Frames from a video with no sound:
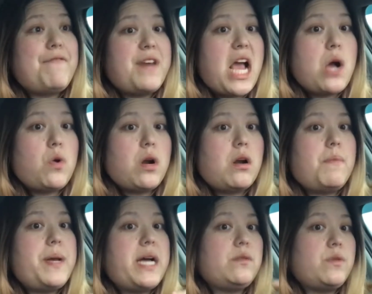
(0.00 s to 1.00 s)
an hour
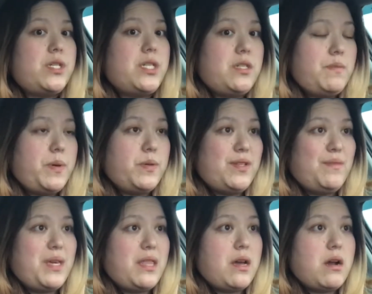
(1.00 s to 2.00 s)
past when she's supposed to
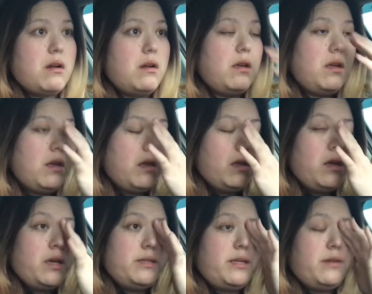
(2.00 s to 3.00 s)
be there.
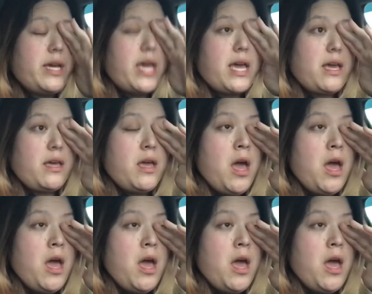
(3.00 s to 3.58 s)
I said, okay.